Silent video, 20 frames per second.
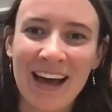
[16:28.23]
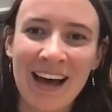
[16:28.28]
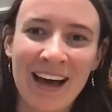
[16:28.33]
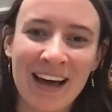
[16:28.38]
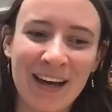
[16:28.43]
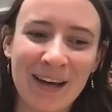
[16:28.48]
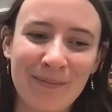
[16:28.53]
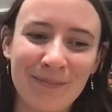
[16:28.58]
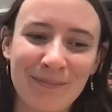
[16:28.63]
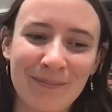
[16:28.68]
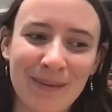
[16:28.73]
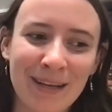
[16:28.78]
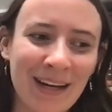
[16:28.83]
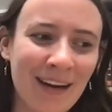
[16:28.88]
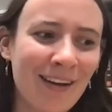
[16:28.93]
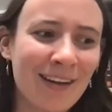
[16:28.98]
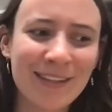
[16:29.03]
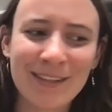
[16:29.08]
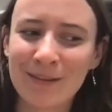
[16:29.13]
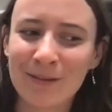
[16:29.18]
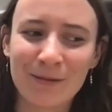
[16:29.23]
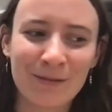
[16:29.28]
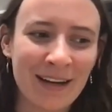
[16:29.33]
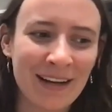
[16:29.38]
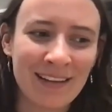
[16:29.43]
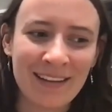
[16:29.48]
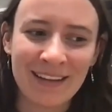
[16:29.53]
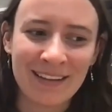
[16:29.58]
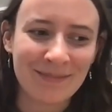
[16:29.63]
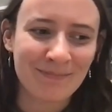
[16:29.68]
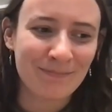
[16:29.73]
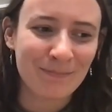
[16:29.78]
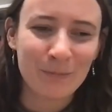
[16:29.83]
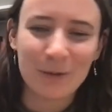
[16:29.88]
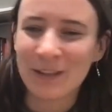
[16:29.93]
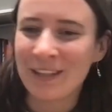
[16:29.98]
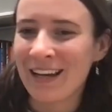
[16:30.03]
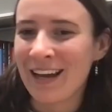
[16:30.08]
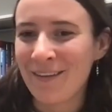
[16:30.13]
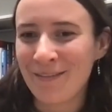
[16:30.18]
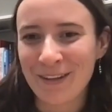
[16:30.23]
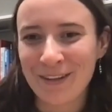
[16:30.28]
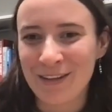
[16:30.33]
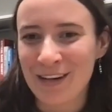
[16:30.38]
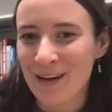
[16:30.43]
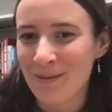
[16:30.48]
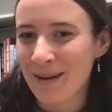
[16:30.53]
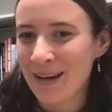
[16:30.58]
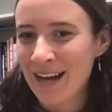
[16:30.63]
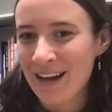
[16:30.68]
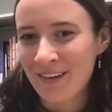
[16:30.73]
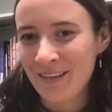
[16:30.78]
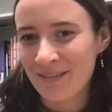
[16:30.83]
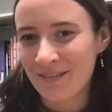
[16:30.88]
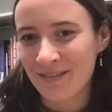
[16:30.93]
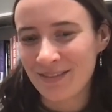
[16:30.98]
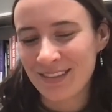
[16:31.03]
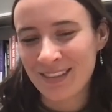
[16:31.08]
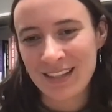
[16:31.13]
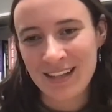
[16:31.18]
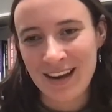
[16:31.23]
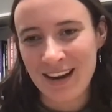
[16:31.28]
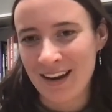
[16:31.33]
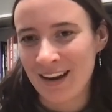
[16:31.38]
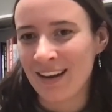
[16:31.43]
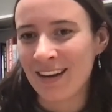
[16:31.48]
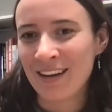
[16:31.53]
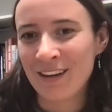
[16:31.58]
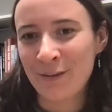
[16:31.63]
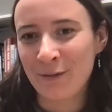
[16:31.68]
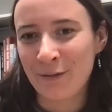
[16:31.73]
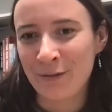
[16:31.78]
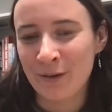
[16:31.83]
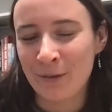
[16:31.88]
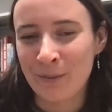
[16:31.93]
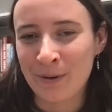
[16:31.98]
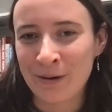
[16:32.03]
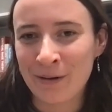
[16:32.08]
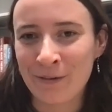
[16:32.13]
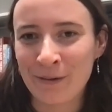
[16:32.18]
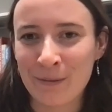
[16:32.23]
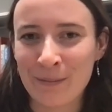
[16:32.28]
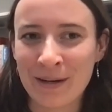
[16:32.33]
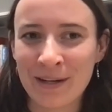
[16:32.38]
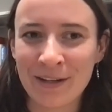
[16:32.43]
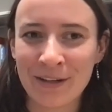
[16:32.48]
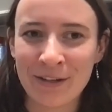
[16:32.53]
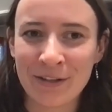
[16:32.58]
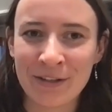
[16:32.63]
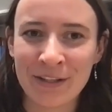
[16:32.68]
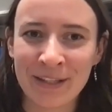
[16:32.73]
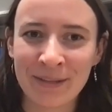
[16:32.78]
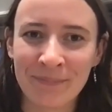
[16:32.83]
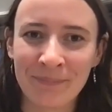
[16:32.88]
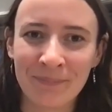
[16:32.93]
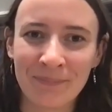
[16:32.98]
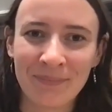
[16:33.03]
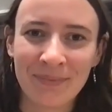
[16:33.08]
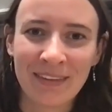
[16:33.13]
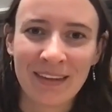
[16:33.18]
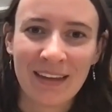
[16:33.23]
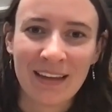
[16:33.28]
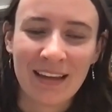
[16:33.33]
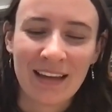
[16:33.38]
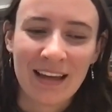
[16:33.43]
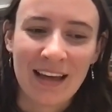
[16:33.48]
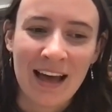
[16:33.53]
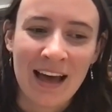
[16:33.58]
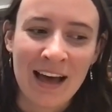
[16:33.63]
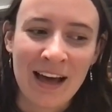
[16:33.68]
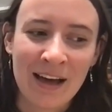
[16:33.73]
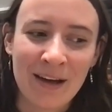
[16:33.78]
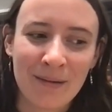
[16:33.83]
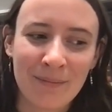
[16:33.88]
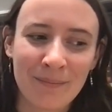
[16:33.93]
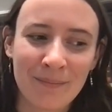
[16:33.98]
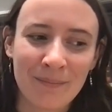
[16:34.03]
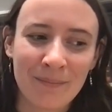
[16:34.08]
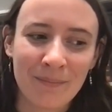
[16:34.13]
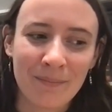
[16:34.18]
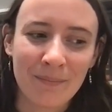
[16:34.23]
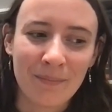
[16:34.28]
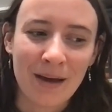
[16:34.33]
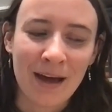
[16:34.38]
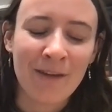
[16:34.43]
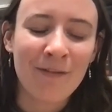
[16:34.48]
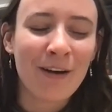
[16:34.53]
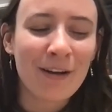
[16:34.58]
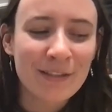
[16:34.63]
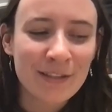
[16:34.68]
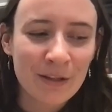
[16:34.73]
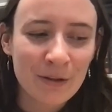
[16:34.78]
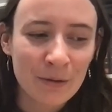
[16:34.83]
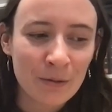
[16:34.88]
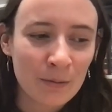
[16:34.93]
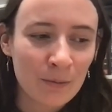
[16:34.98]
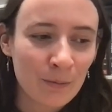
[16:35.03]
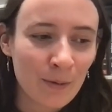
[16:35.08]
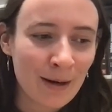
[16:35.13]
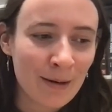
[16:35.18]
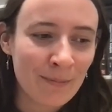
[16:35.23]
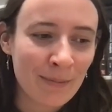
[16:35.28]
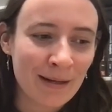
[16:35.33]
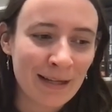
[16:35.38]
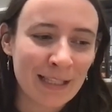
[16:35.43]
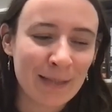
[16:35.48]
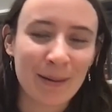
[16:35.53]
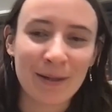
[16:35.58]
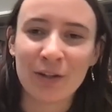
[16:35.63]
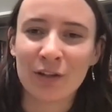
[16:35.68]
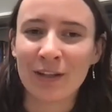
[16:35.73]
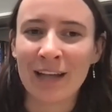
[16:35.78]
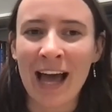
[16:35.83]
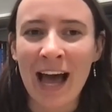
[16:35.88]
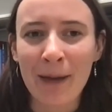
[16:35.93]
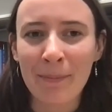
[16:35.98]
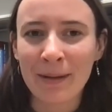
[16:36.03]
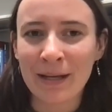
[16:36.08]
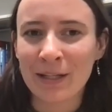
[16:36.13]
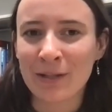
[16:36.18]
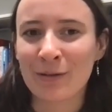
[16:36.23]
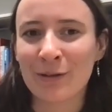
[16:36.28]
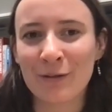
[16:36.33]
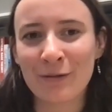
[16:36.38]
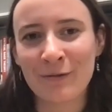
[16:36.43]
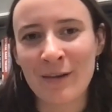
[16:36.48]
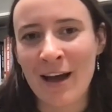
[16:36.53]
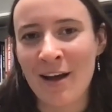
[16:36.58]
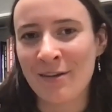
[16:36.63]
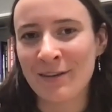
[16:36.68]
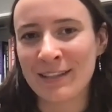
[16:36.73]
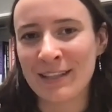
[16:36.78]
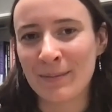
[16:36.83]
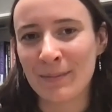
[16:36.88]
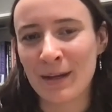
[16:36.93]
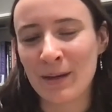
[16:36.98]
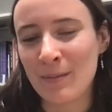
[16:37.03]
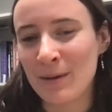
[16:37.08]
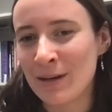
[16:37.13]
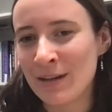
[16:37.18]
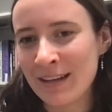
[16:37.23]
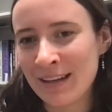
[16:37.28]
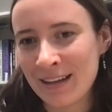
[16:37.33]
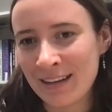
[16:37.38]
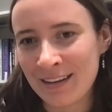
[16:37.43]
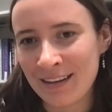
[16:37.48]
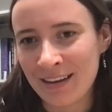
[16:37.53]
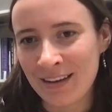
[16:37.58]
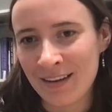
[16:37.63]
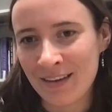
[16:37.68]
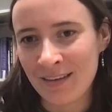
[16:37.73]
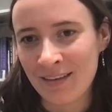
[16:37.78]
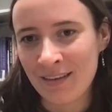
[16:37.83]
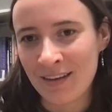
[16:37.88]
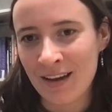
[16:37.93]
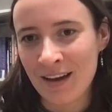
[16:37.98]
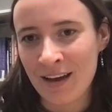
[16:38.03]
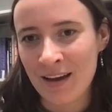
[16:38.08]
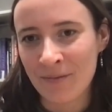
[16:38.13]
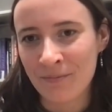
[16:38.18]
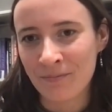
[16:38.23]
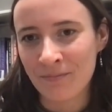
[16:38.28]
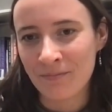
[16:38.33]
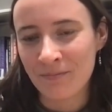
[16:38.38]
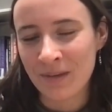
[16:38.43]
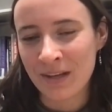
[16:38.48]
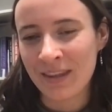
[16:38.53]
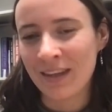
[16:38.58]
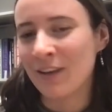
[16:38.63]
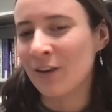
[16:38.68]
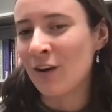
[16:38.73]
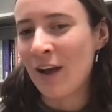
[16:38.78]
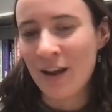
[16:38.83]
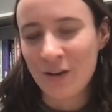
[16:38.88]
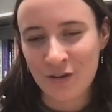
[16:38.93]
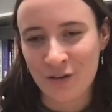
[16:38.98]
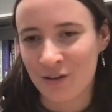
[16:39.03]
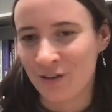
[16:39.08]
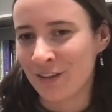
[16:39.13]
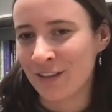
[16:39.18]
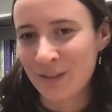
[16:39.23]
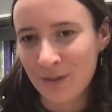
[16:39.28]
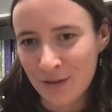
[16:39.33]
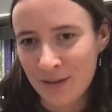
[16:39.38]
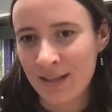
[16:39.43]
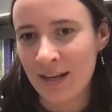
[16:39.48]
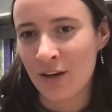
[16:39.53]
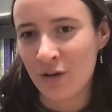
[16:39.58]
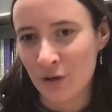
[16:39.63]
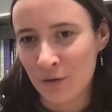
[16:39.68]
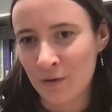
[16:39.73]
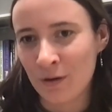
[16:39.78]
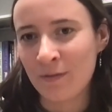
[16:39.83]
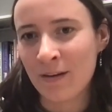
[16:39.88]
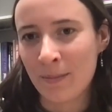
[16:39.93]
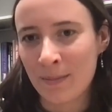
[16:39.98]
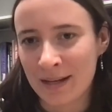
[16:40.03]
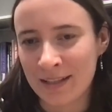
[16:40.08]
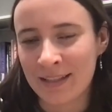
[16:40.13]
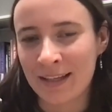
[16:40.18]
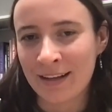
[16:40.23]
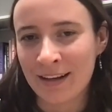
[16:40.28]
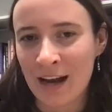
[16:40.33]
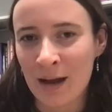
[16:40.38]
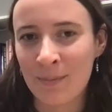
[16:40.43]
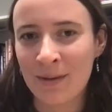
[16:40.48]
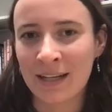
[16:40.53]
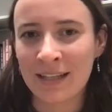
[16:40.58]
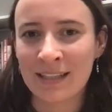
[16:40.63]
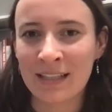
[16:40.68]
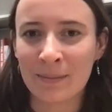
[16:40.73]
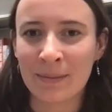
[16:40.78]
And I also, right, like wouldn't have the job I have today if it weren't for mentorship. I've also, right, been especially happy to have found some community in the International Association for Feminist Economics.